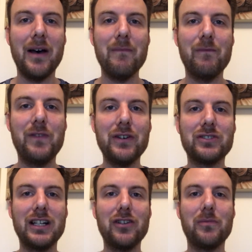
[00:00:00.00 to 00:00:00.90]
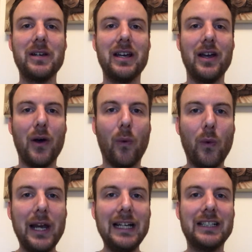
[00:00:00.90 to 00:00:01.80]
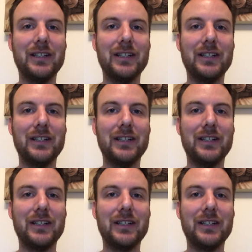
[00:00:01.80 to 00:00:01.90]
feels a little bit weak,